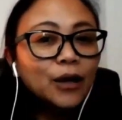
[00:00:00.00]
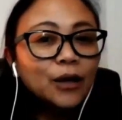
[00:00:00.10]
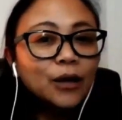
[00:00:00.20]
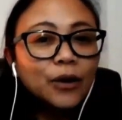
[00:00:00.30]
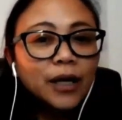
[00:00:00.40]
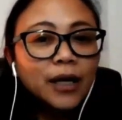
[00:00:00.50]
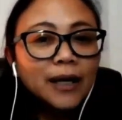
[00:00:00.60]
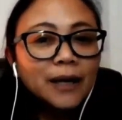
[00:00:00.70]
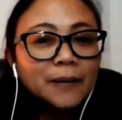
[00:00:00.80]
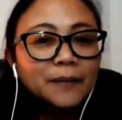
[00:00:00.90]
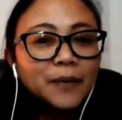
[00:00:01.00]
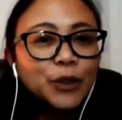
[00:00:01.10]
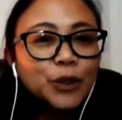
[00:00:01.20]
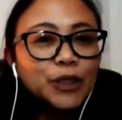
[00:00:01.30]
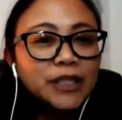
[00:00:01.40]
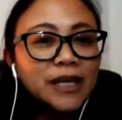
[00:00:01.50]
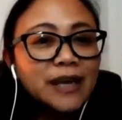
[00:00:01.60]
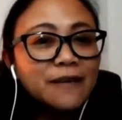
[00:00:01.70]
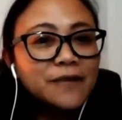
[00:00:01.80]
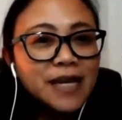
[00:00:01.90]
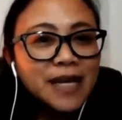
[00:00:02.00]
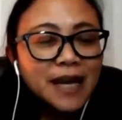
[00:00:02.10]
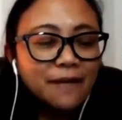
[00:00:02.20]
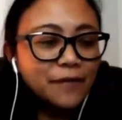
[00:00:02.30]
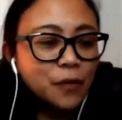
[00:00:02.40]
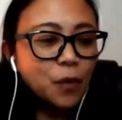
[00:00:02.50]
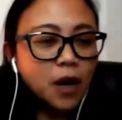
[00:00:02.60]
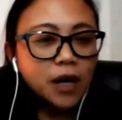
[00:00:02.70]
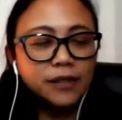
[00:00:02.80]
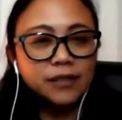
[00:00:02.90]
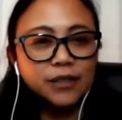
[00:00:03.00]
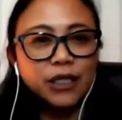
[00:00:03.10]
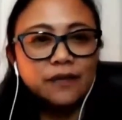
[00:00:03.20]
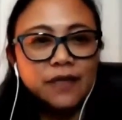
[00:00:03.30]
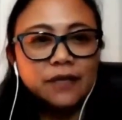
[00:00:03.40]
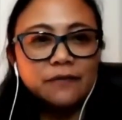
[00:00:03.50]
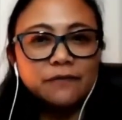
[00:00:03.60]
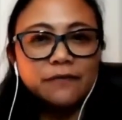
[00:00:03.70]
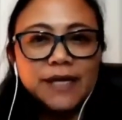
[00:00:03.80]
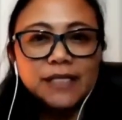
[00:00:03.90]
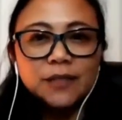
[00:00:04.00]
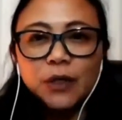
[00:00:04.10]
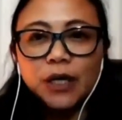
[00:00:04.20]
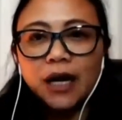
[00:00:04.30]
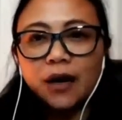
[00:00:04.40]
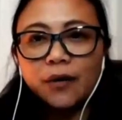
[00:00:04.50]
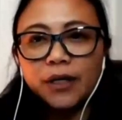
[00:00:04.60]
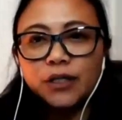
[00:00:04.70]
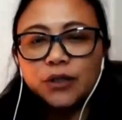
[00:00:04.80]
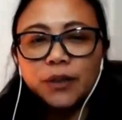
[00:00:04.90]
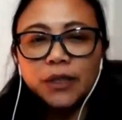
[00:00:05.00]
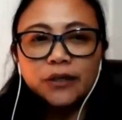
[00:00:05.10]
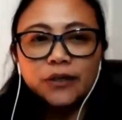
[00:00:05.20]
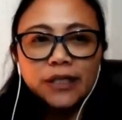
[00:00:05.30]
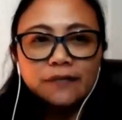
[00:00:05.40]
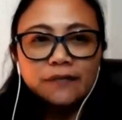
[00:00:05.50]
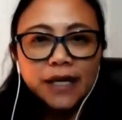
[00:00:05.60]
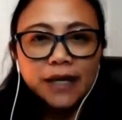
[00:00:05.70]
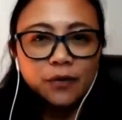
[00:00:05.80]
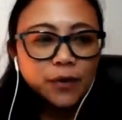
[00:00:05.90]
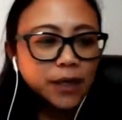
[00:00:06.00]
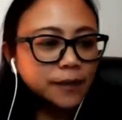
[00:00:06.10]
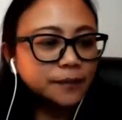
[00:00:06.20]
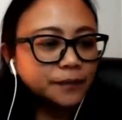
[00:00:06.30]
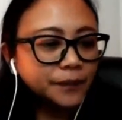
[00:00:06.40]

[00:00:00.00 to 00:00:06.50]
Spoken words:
Okay. Good evening, everyone. Good evening, Facebook. How are you doing? Good evening, everyone.